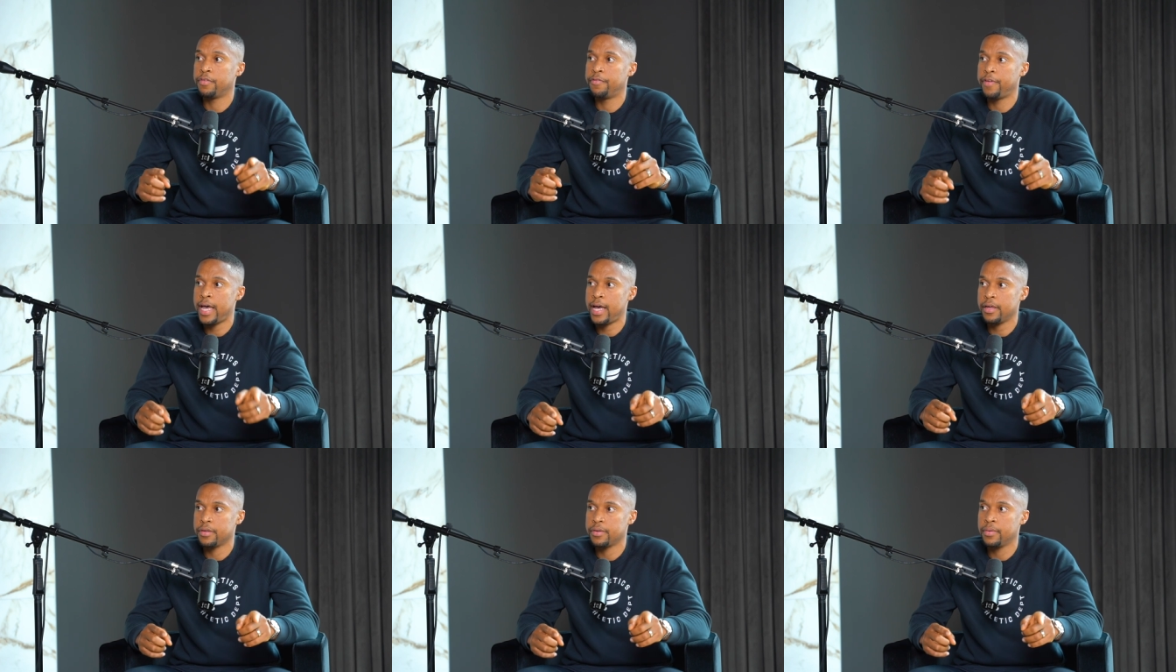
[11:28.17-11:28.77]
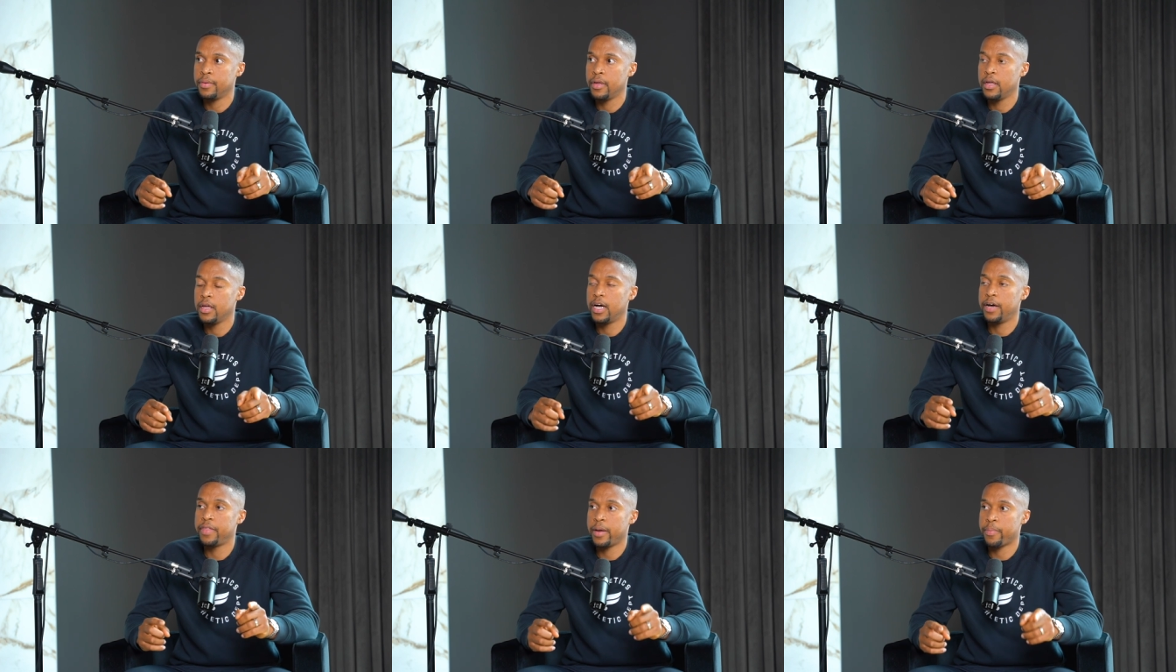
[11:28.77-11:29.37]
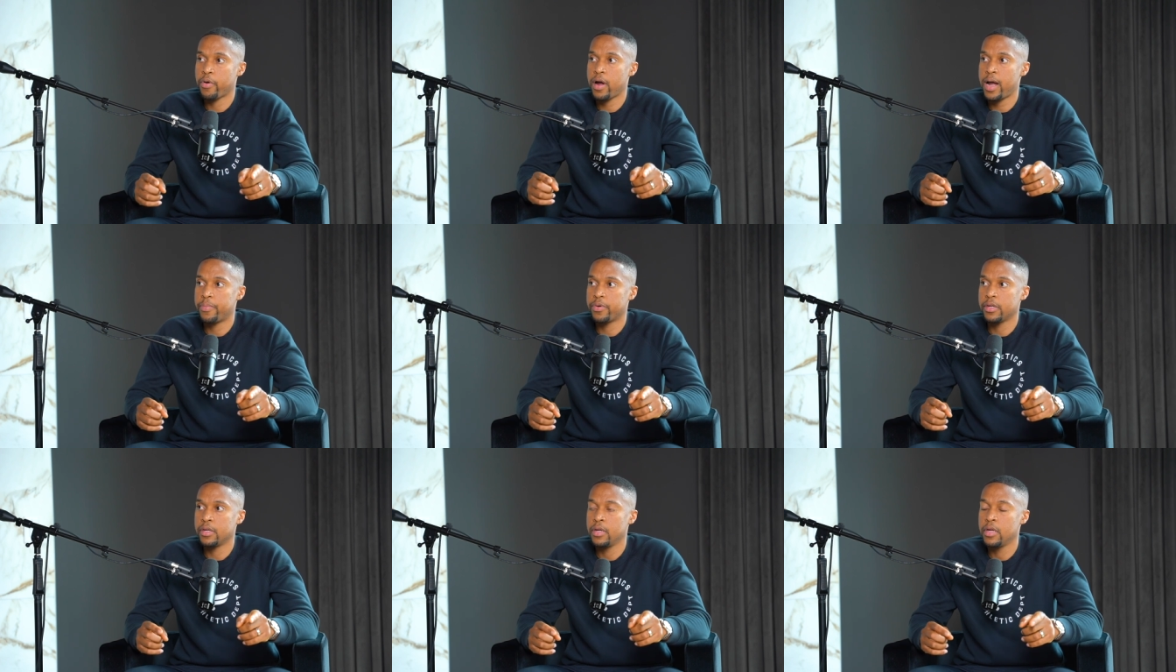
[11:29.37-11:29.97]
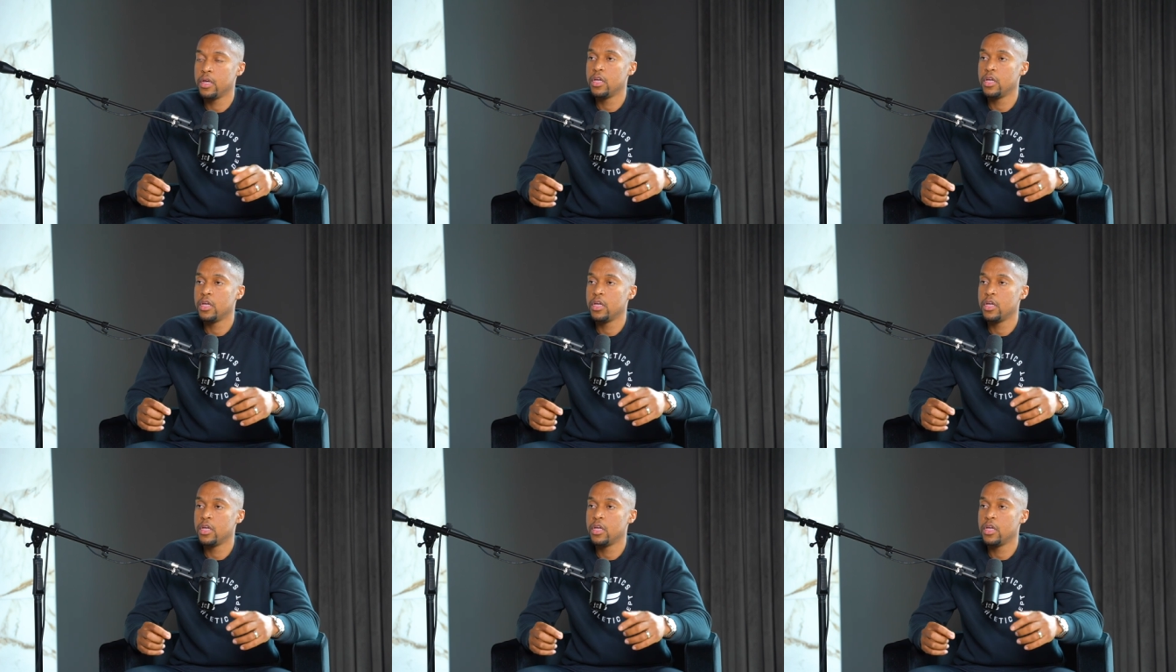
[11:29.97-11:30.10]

value of that property.